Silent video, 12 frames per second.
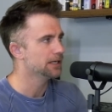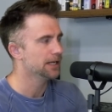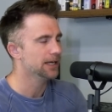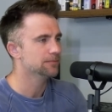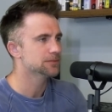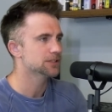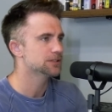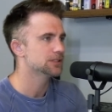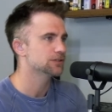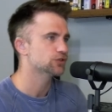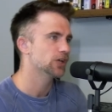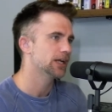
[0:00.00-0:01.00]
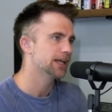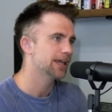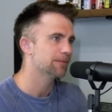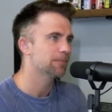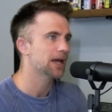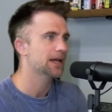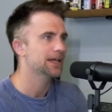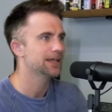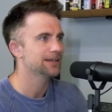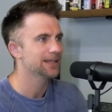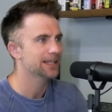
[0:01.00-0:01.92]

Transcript: names are still trying to get back in,